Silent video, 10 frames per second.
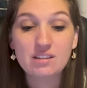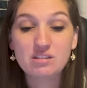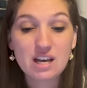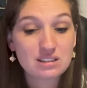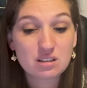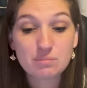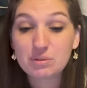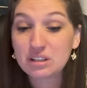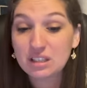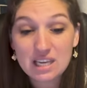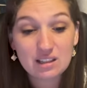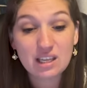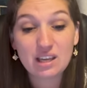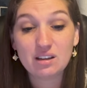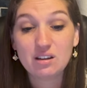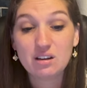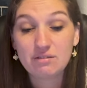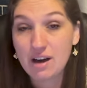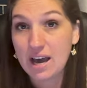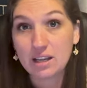That's completely
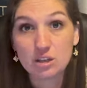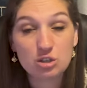fine.